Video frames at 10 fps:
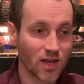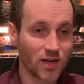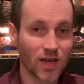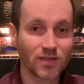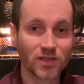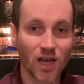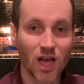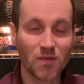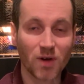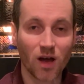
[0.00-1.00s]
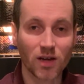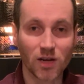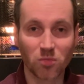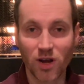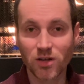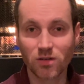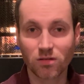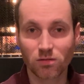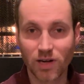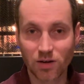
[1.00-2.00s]
in Enzyme on a brand new
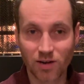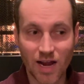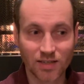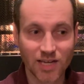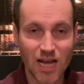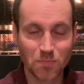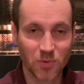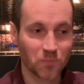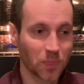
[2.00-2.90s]
Create React app.